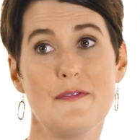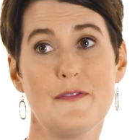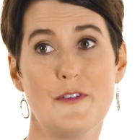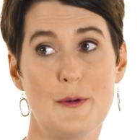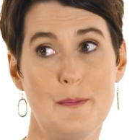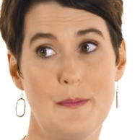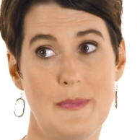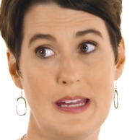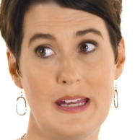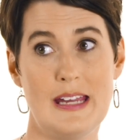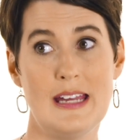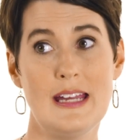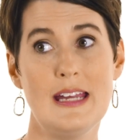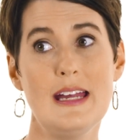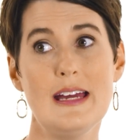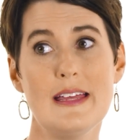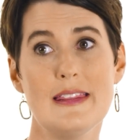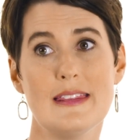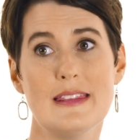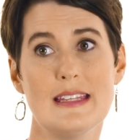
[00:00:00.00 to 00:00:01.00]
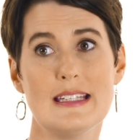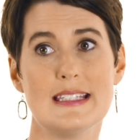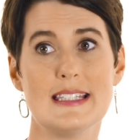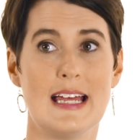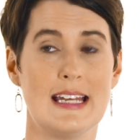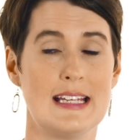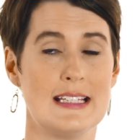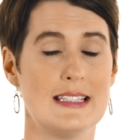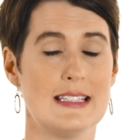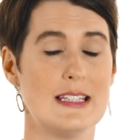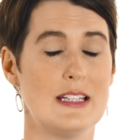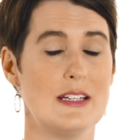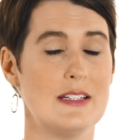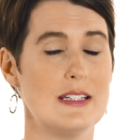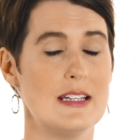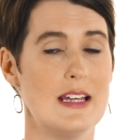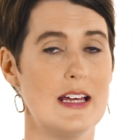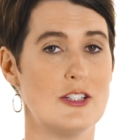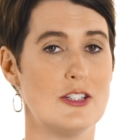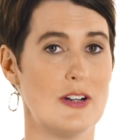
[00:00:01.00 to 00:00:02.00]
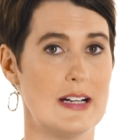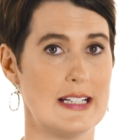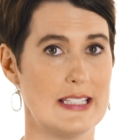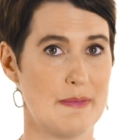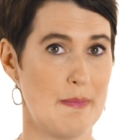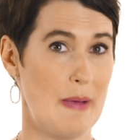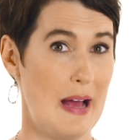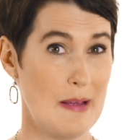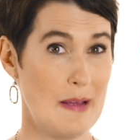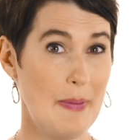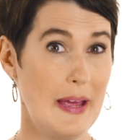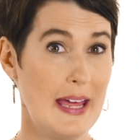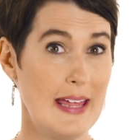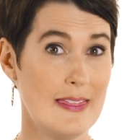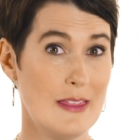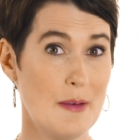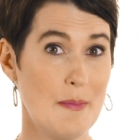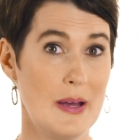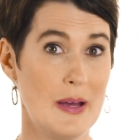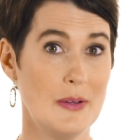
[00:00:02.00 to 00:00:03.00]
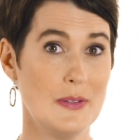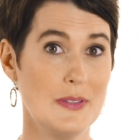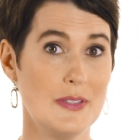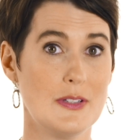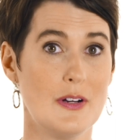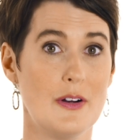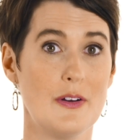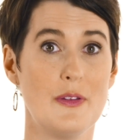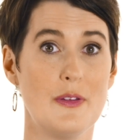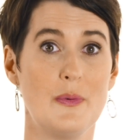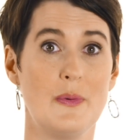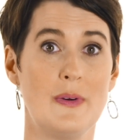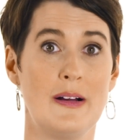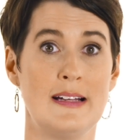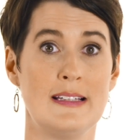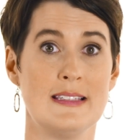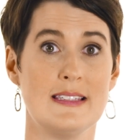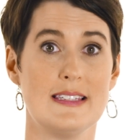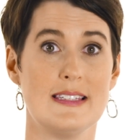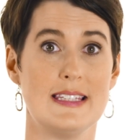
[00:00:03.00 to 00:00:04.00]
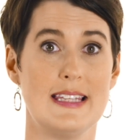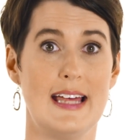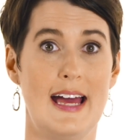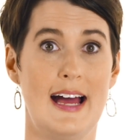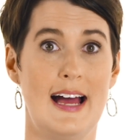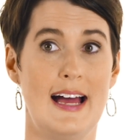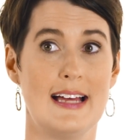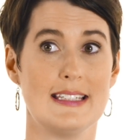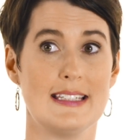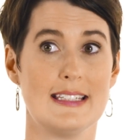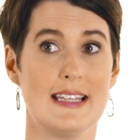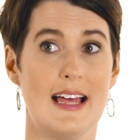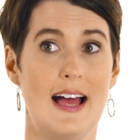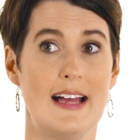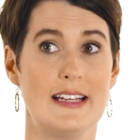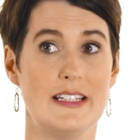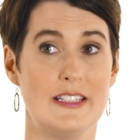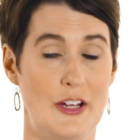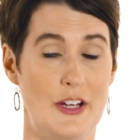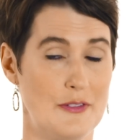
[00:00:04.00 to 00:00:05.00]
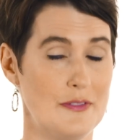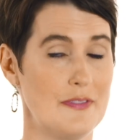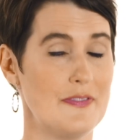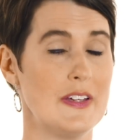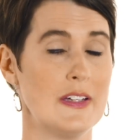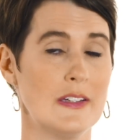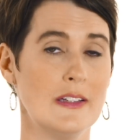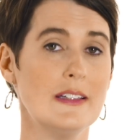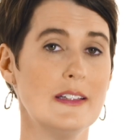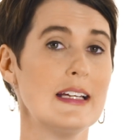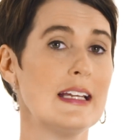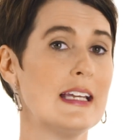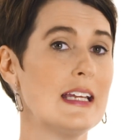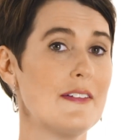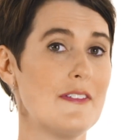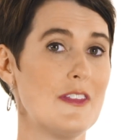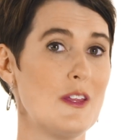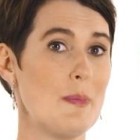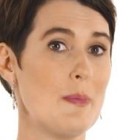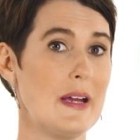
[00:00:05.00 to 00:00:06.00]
For me, the settings that address my pain the most are the ones that I don't feel any of the